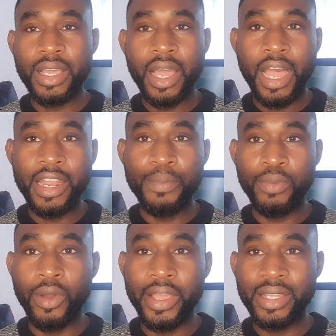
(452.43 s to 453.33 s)
an
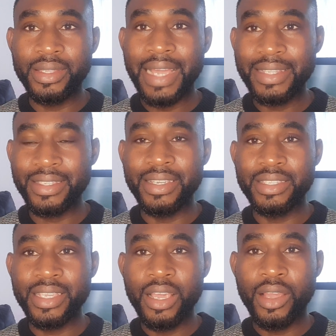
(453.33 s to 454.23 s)
employee that
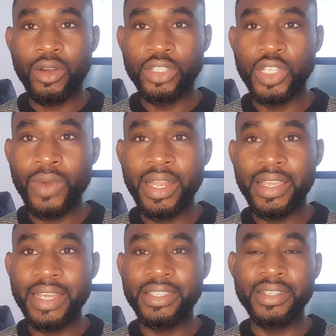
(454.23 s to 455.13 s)
is continually
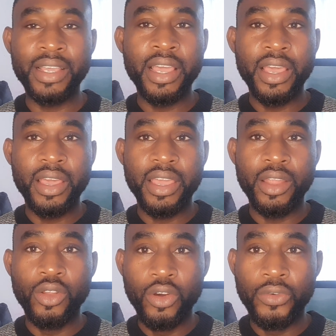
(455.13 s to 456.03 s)
getting a
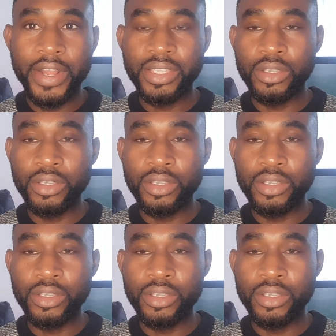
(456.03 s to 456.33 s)
low rating.